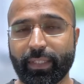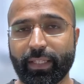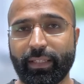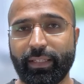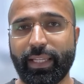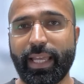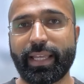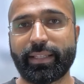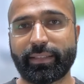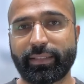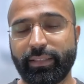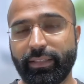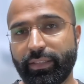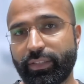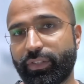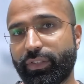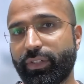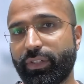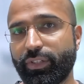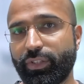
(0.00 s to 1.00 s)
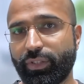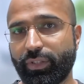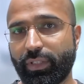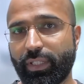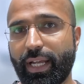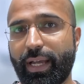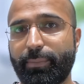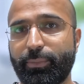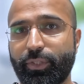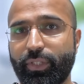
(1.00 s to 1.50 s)
Lastly, there are surgical
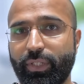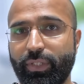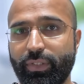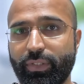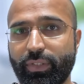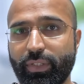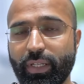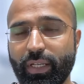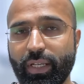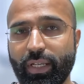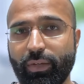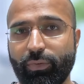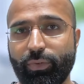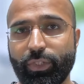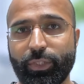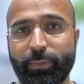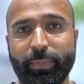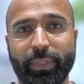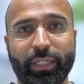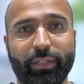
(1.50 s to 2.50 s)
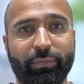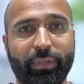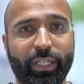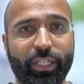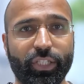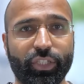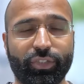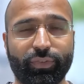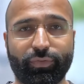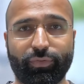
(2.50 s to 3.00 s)
options, which may
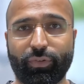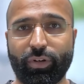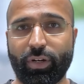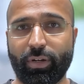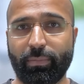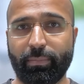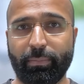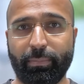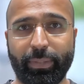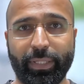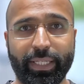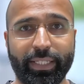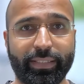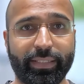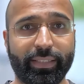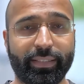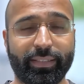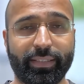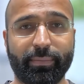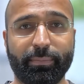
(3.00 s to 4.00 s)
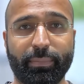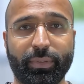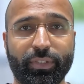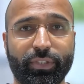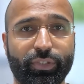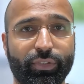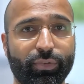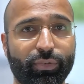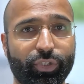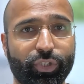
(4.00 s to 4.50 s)
range from placing simple
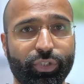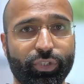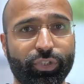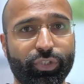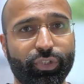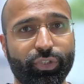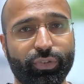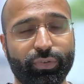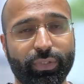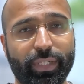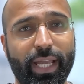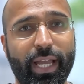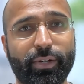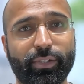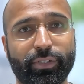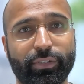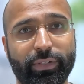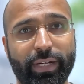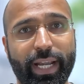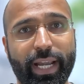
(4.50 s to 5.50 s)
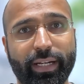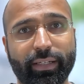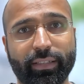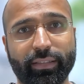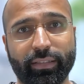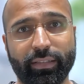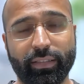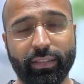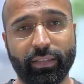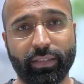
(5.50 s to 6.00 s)
sutures to counteract
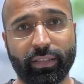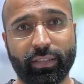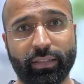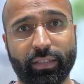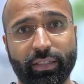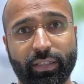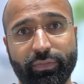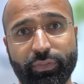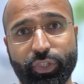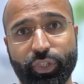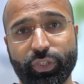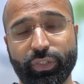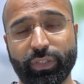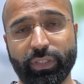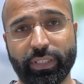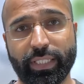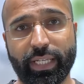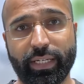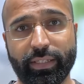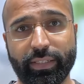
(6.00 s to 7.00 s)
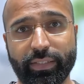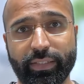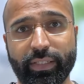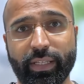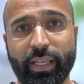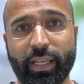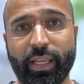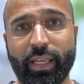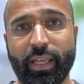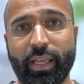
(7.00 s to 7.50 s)
the curvature that is
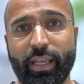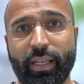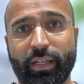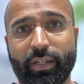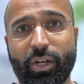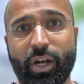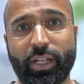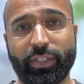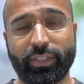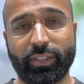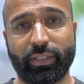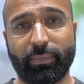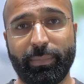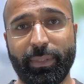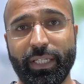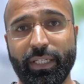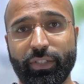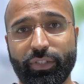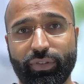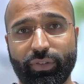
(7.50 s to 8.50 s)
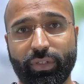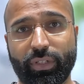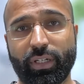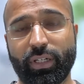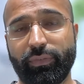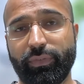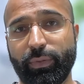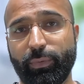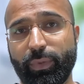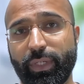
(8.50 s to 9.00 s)
causing the penis to
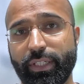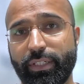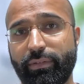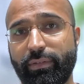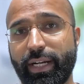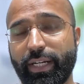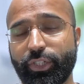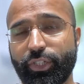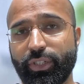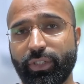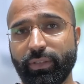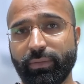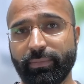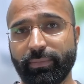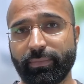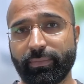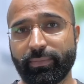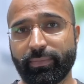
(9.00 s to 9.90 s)
curve in one direction.